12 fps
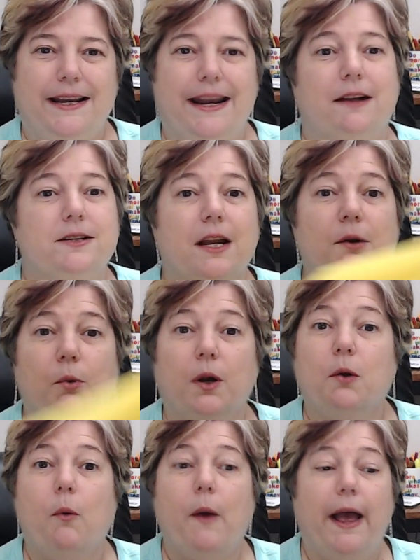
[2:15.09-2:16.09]
Now, it's going to
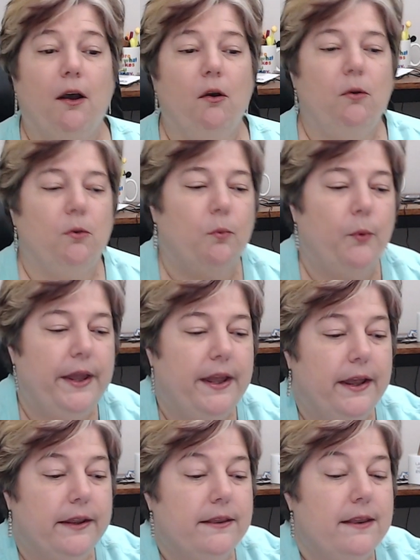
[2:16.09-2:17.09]
work well
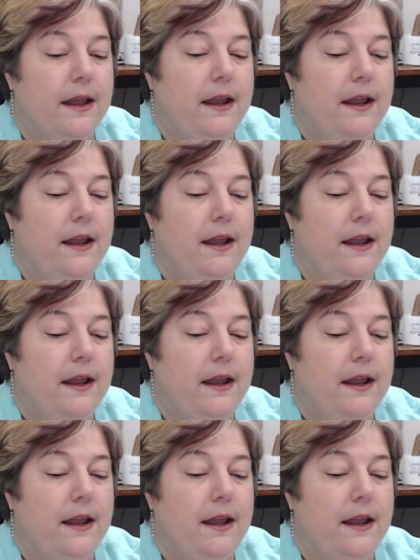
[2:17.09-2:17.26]
with